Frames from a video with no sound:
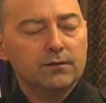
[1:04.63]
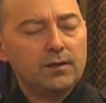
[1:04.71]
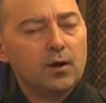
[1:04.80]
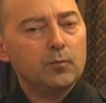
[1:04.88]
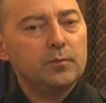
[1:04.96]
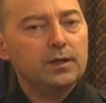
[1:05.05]

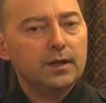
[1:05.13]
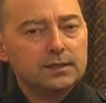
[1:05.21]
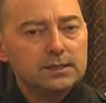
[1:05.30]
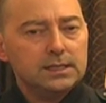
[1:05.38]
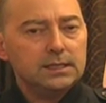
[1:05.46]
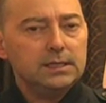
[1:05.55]
That'll be a
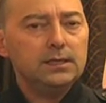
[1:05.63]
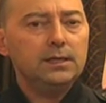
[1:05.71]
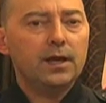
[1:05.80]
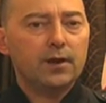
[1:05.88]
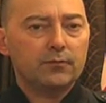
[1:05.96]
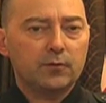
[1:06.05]
key
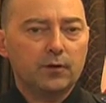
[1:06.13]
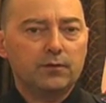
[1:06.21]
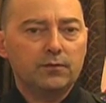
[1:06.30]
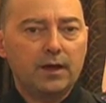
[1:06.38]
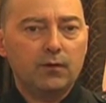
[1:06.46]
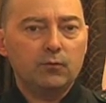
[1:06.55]
effort
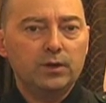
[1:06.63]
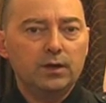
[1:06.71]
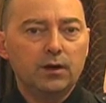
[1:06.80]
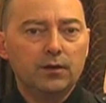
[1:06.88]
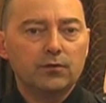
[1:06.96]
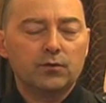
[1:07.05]
that
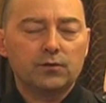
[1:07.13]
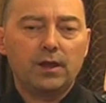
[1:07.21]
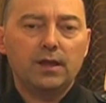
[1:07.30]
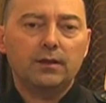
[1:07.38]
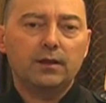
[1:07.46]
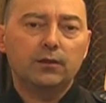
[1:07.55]
we undertake